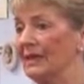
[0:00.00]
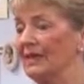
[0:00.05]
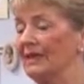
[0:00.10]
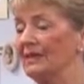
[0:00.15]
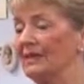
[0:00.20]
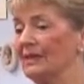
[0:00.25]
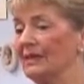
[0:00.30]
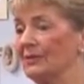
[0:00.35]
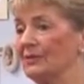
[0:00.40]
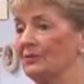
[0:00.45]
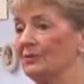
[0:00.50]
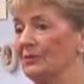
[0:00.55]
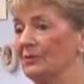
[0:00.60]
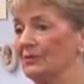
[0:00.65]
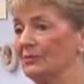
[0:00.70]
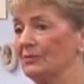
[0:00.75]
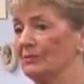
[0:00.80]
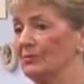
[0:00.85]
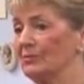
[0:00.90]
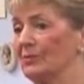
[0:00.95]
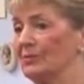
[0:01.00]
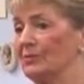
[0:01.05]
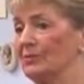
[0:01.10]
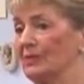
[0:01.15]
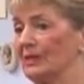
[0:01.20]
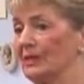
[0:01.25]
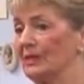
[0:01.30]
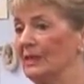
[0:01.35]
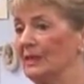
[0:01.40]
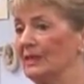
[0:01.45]
in this room to
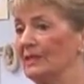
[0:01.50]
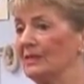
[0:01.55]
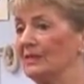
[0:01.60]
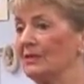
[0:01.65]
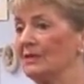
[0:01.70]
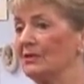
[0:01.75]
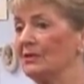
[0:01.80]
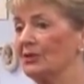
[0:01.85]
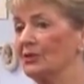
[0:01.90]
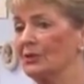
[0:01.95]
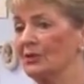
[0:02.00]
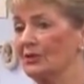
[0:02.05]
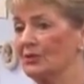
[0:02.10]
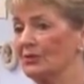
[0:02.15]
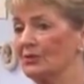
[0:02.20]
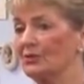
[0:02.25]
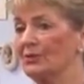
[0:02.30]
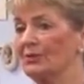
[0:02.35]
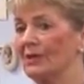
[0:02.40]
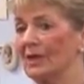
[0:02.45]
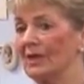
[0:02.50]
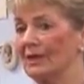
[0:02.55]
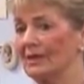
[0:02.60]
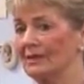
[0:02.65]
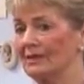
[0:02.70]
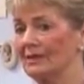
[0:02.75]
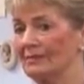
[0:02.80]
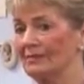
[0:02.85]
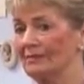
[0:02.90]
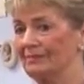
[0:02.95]
please close your
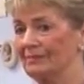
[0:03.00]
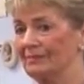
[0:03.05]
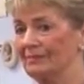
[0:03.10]
eyes.